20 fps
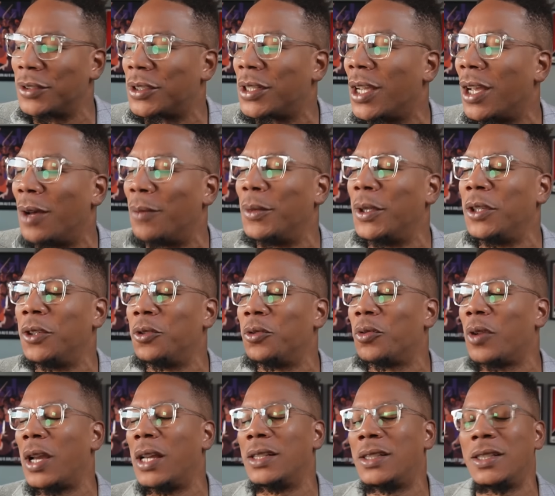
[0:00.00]
Tell me you
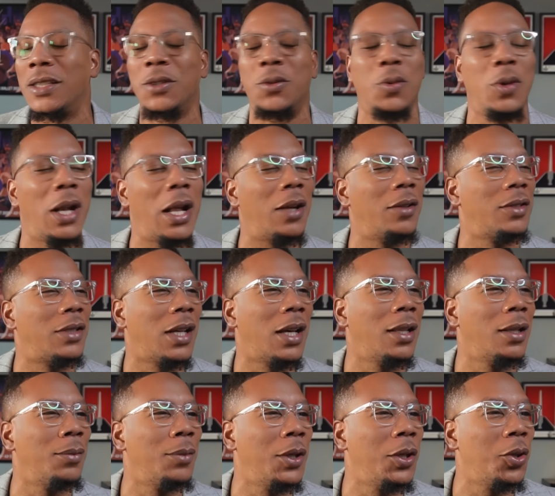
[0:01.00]
racist without
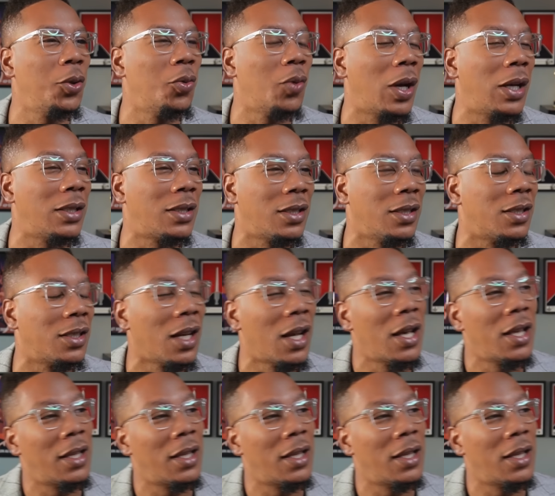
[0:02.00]
telling me you racist.